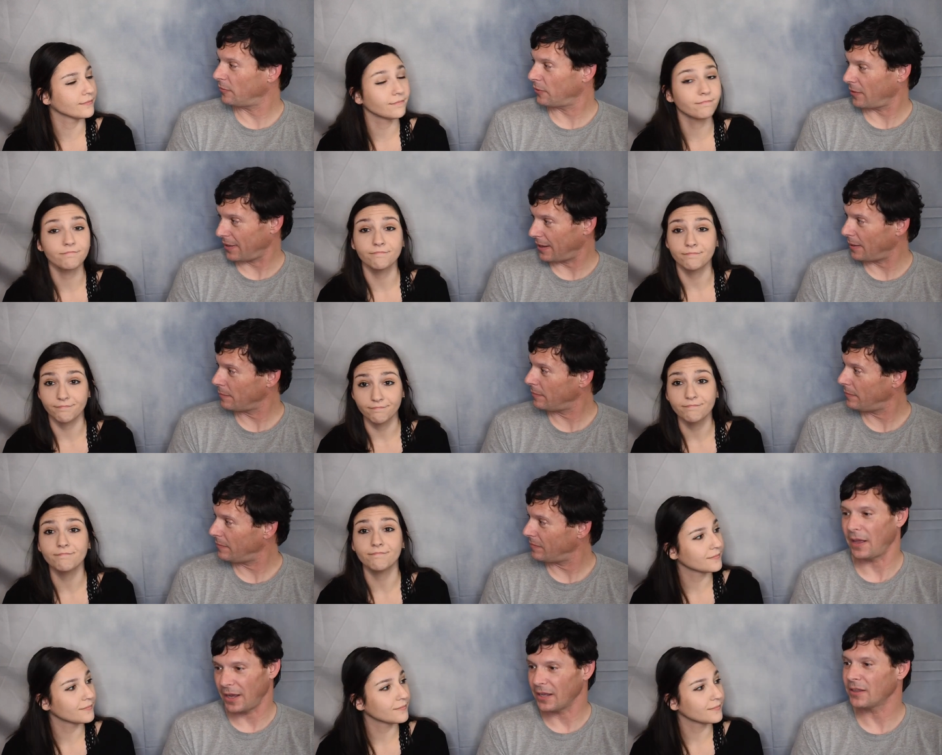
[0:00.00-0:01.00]
Speaker 1: for them.
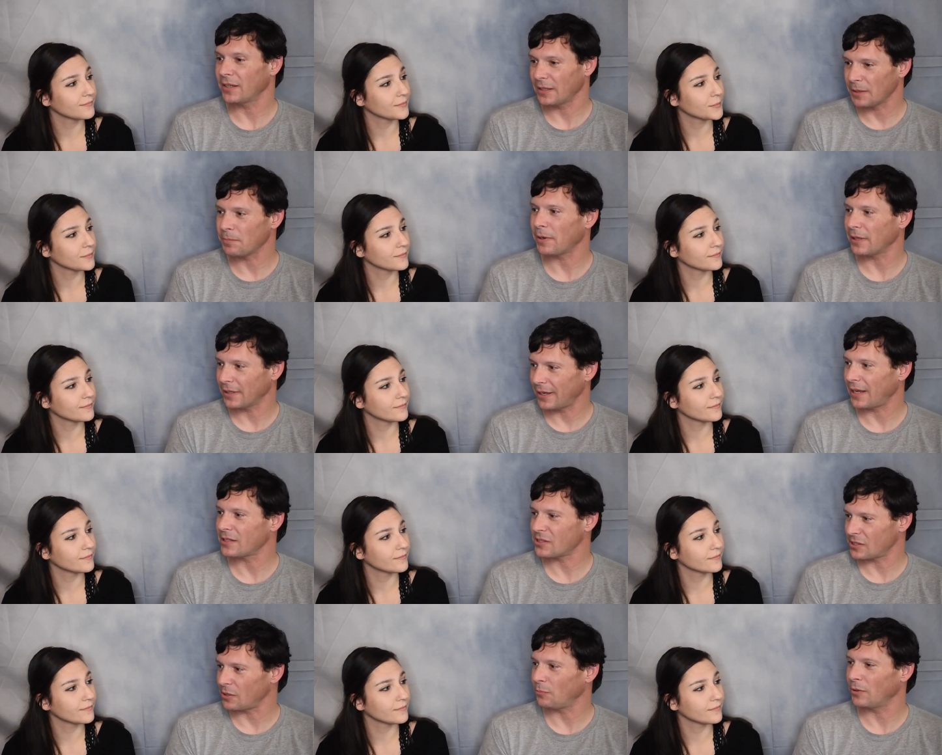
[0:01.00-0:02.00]
I think they probably had
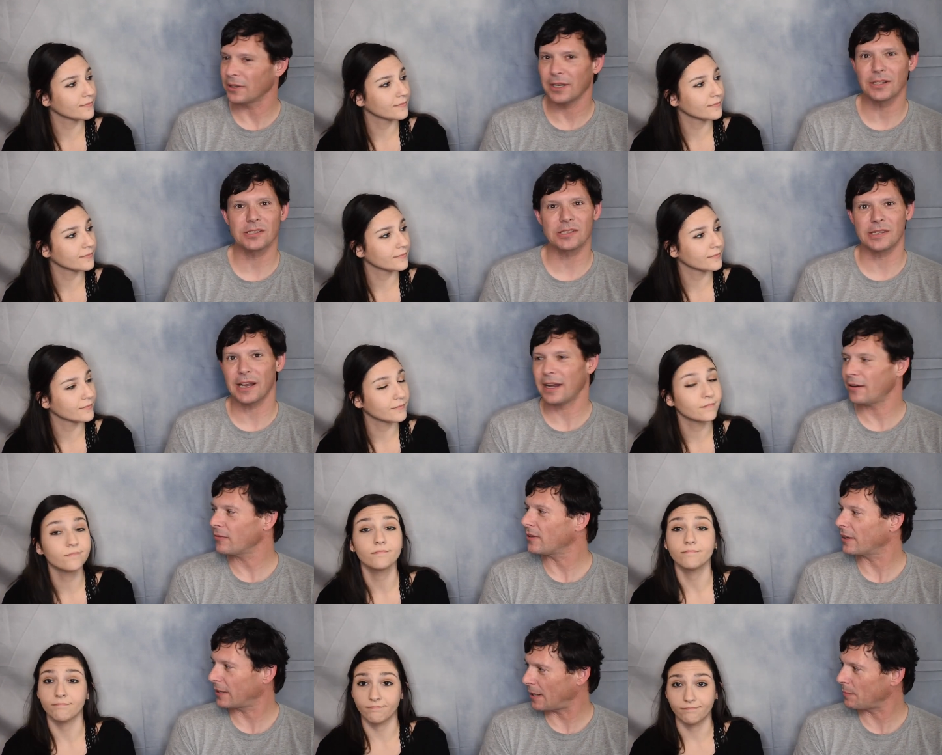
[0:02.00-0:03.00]
someone on staff
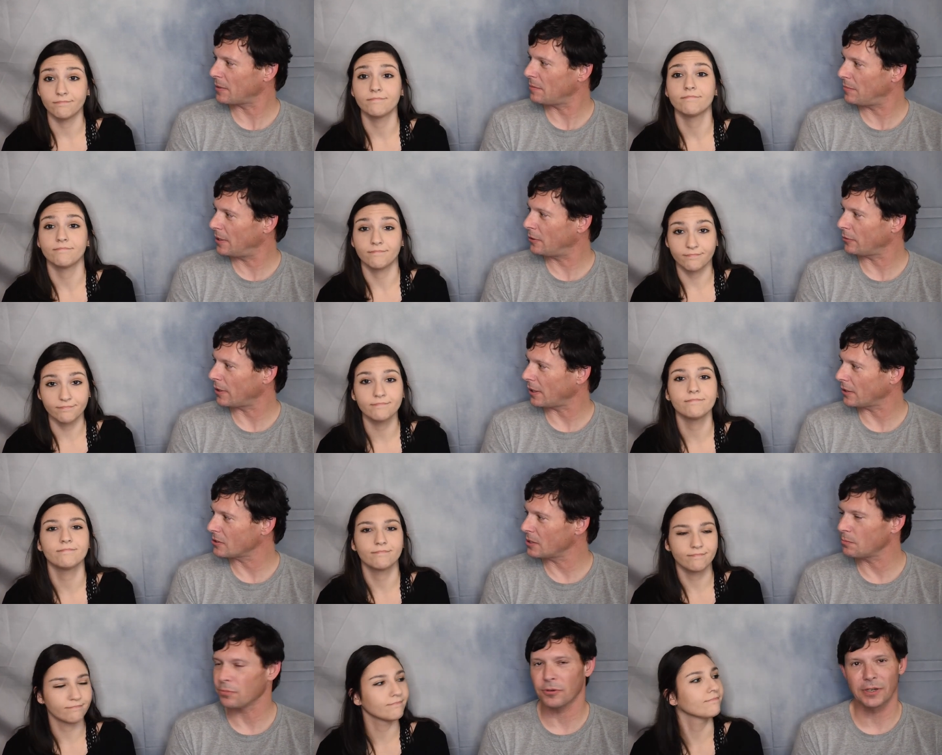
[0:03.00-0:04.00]
that kept the
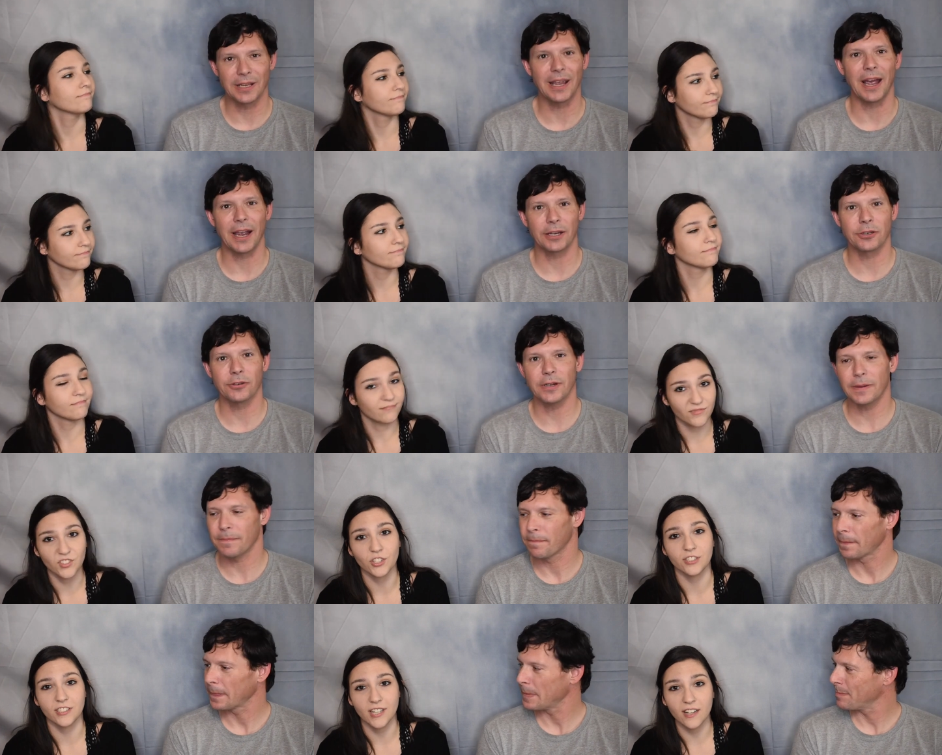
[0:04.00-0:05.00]
meteorology pretty accurate.
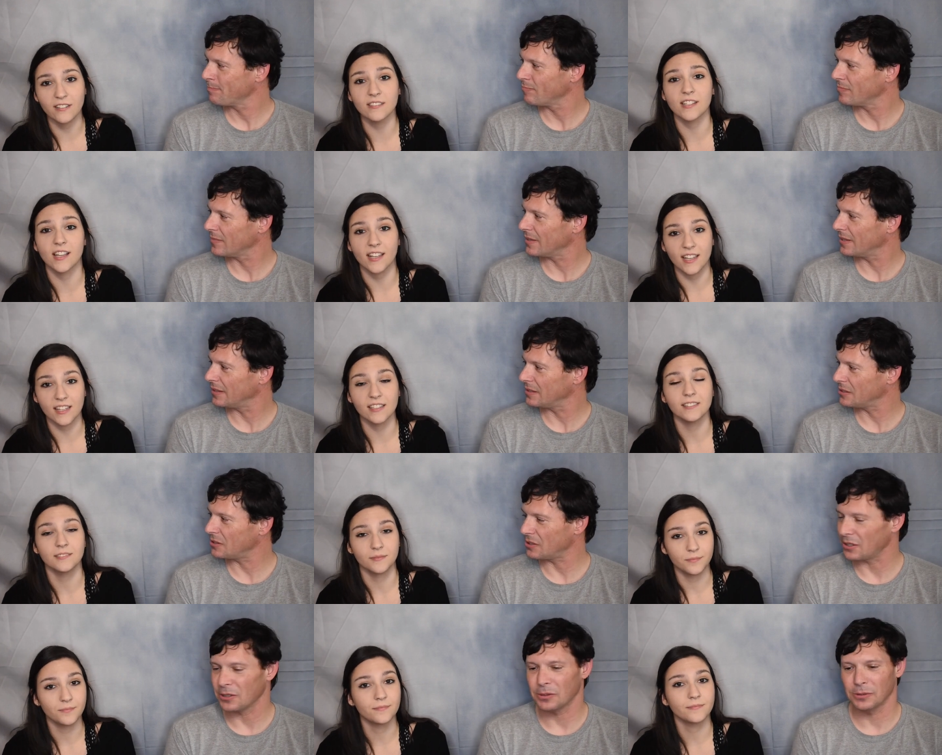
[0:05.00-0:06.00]
Speaker 2: Sure sounds like it.
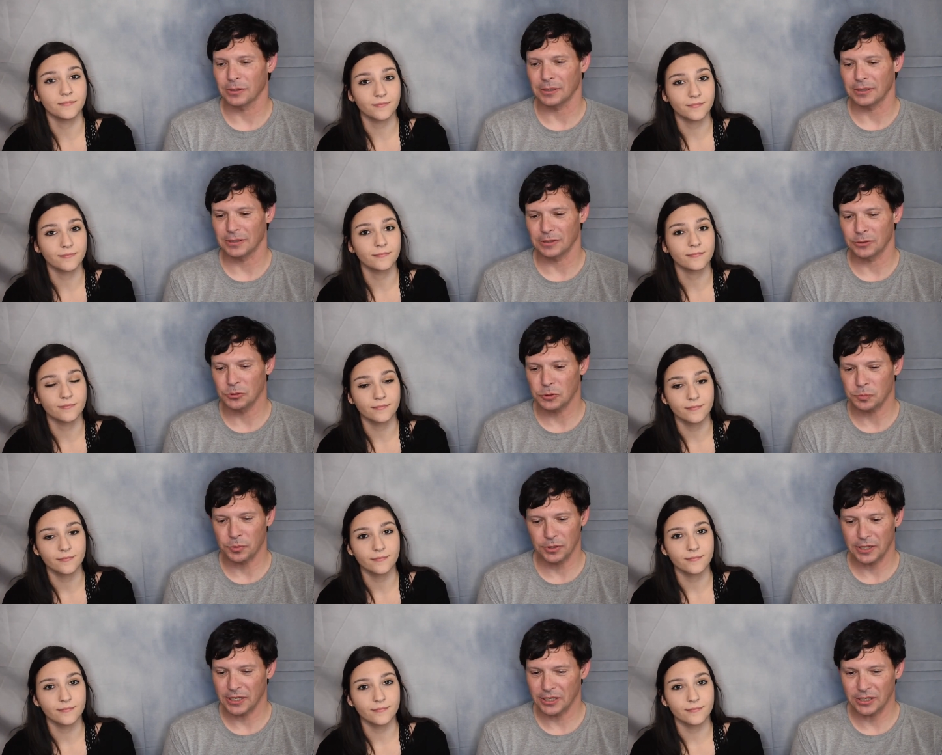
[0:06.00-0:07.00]
Speaker 1: So uh, it was
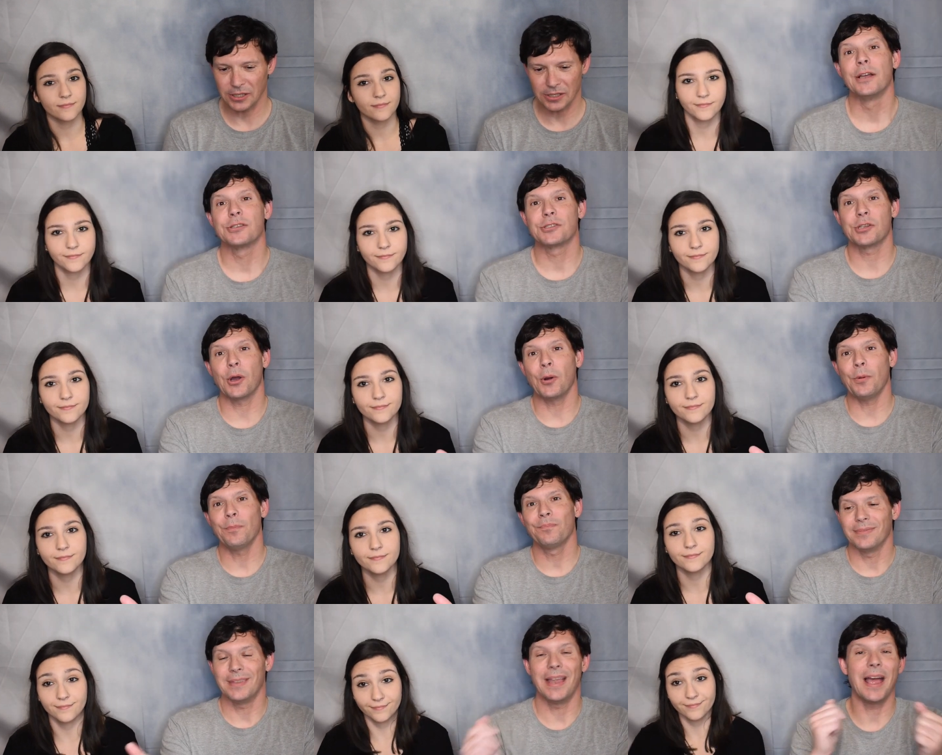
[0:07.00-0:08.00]
pretty good.
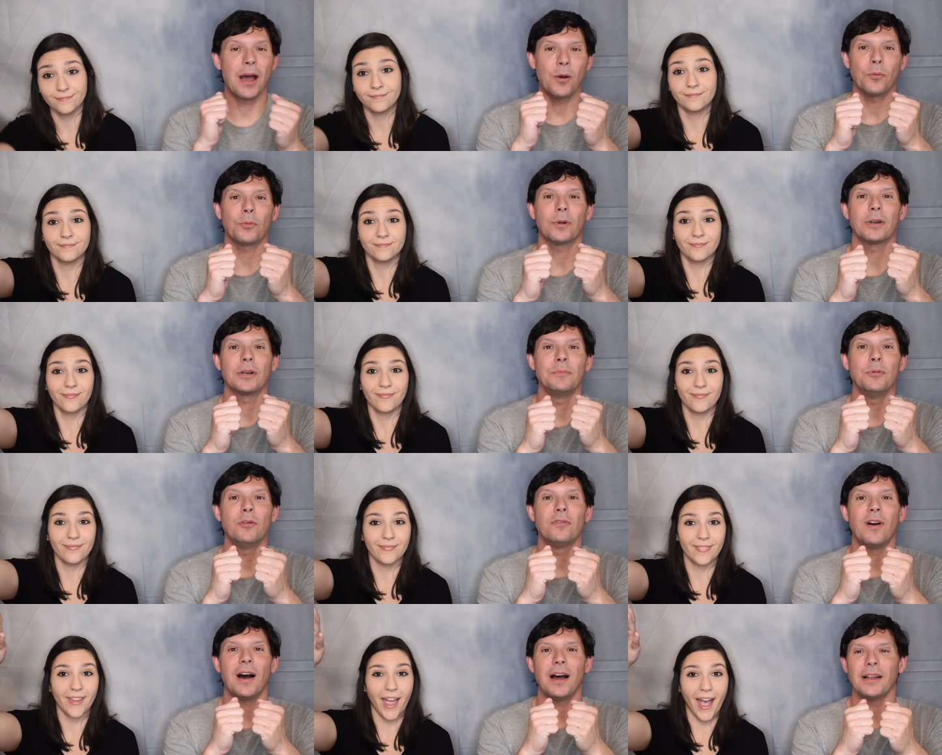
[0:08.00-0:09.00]
So now we're gonna
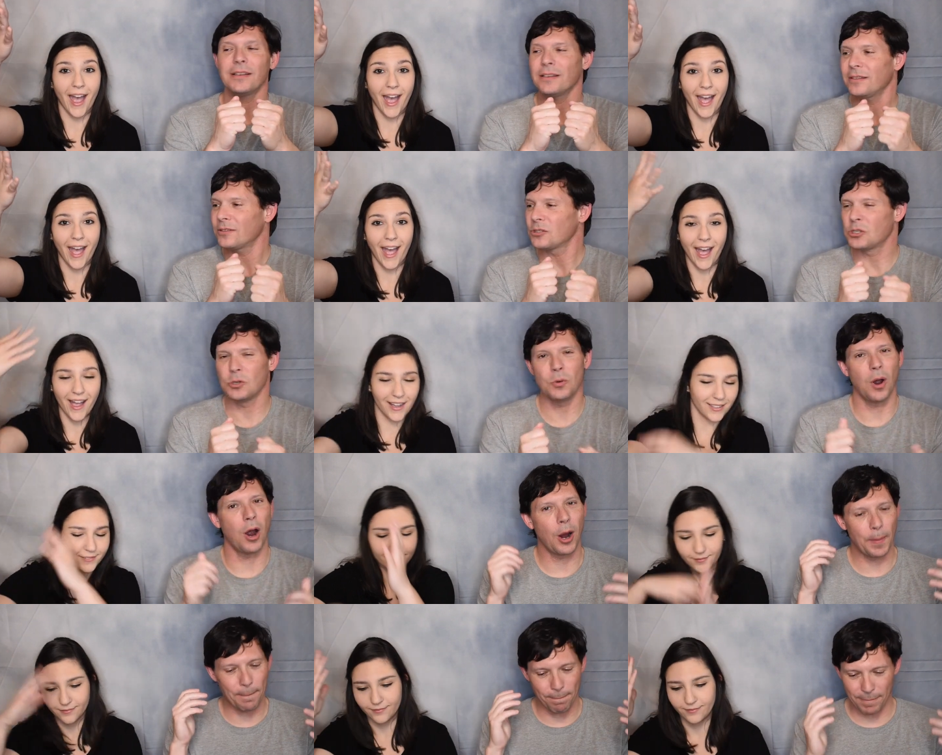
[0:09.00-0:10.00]
move on to
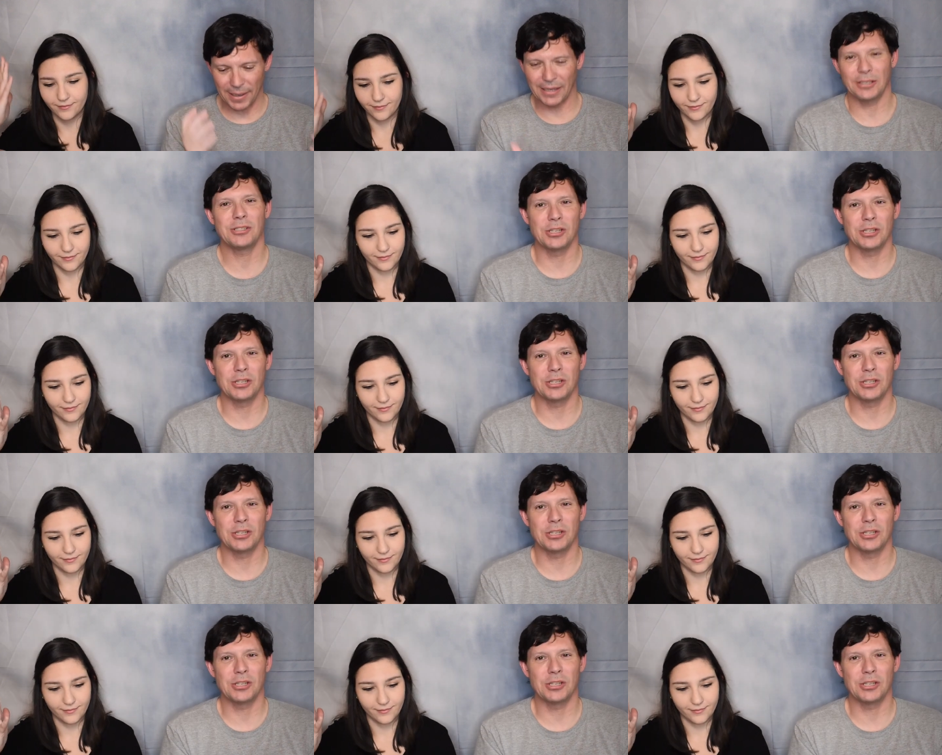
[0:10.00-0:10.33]
our big